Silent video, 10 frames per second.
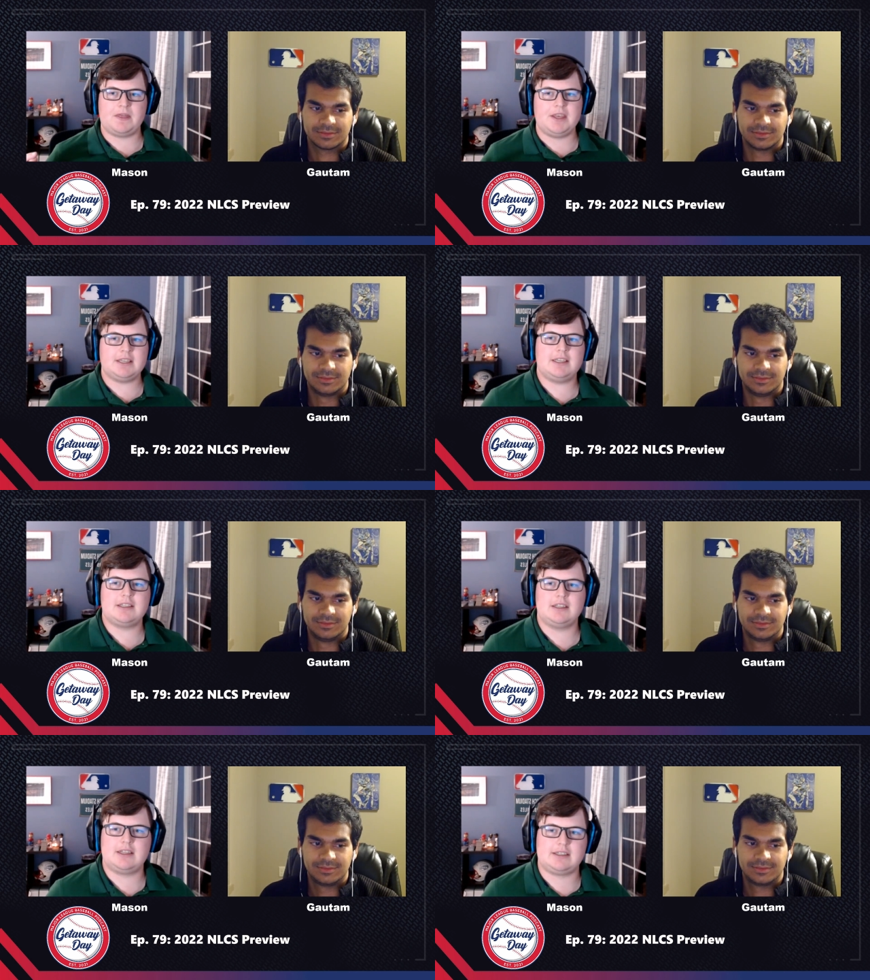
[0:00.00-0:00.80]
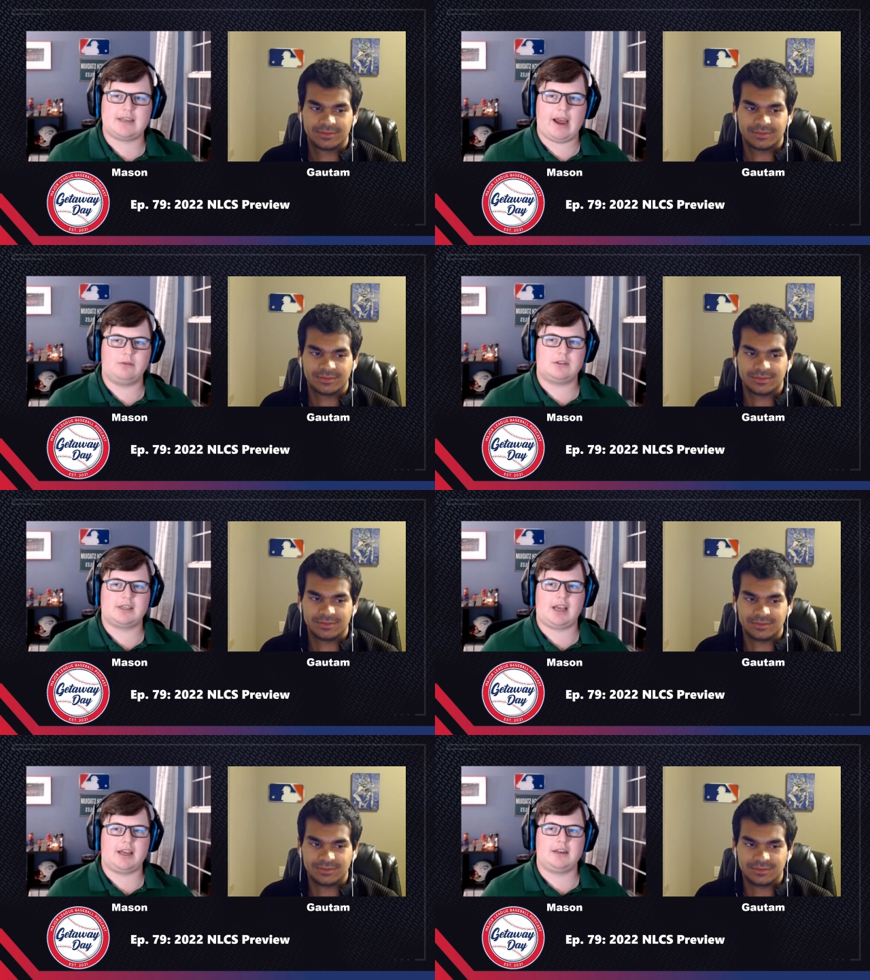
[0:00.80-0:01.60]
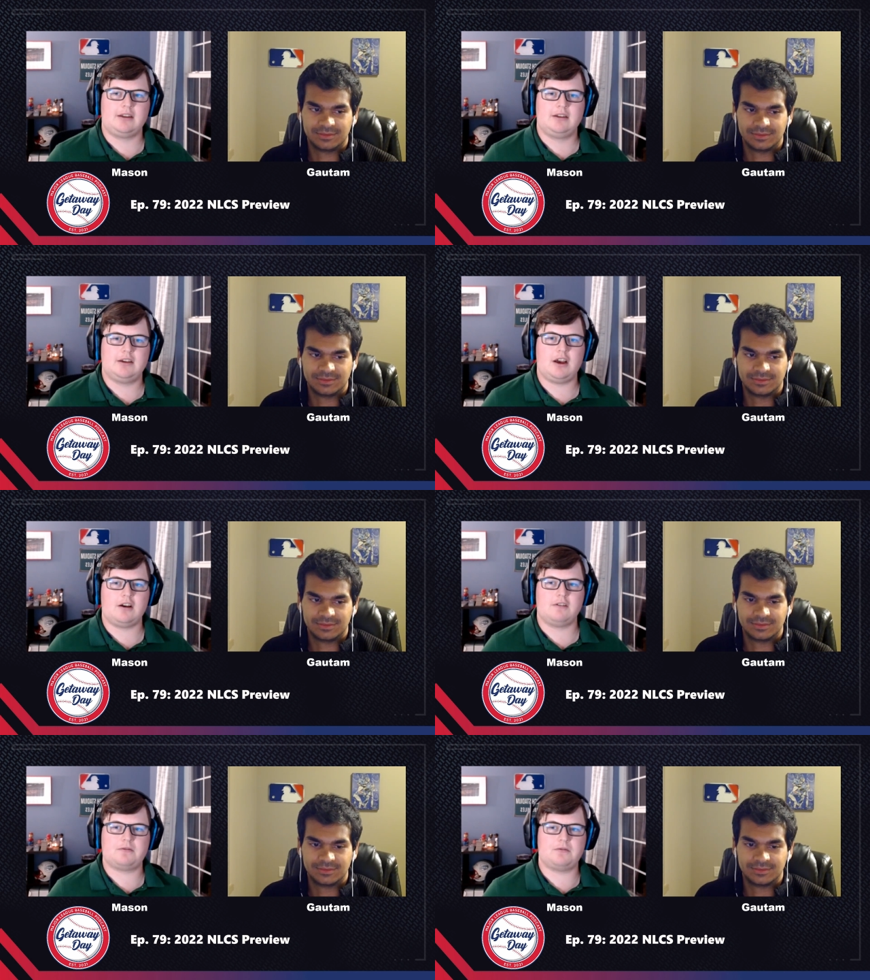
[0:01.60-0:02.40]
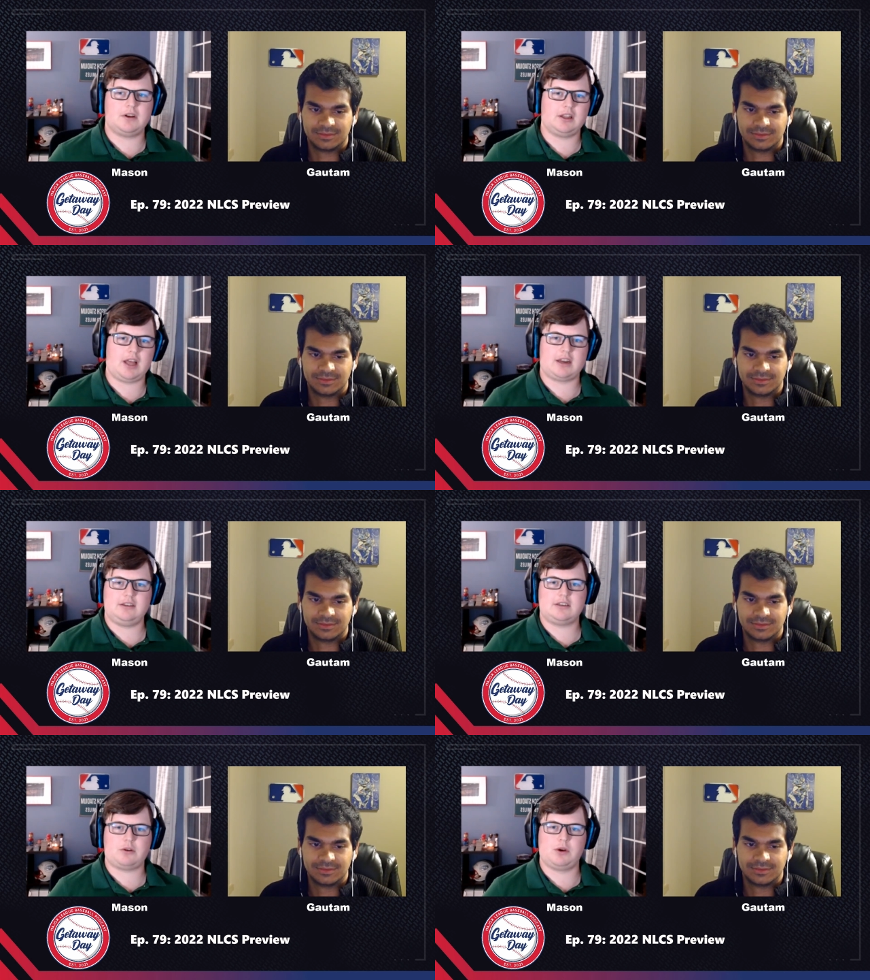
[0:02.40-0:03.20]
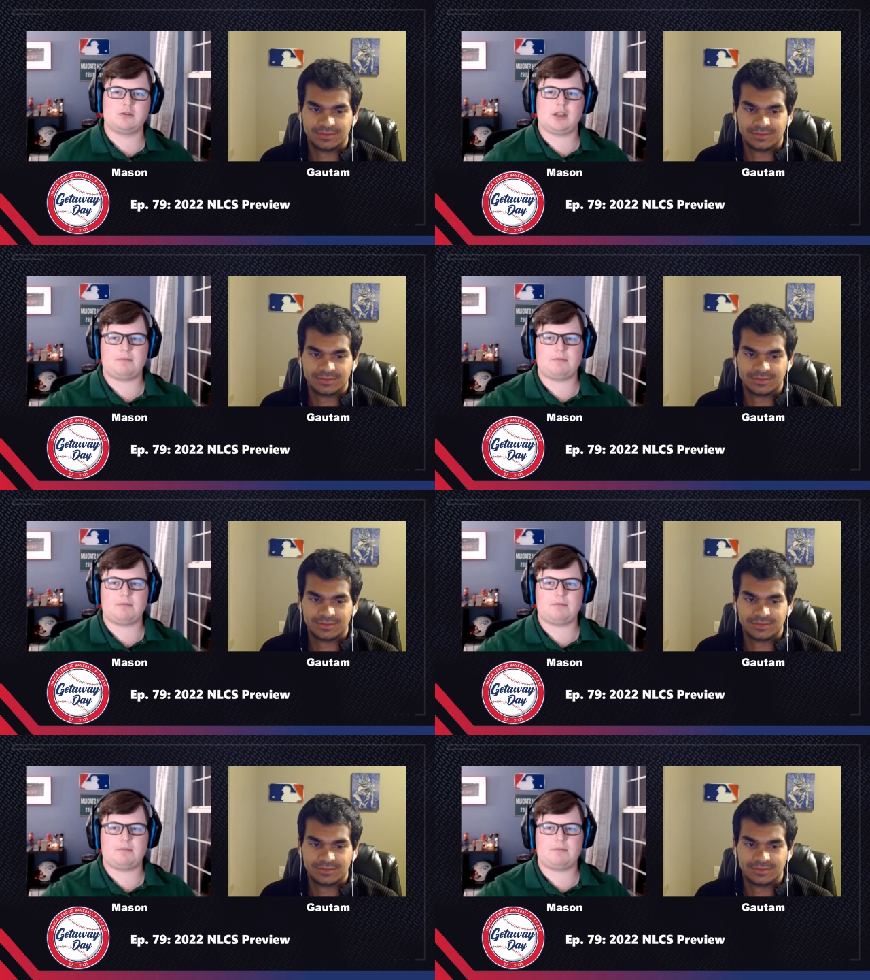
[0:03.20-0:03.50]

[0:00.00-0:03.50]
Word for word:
Speaker 1: this isn't the downside of a lot of these careers.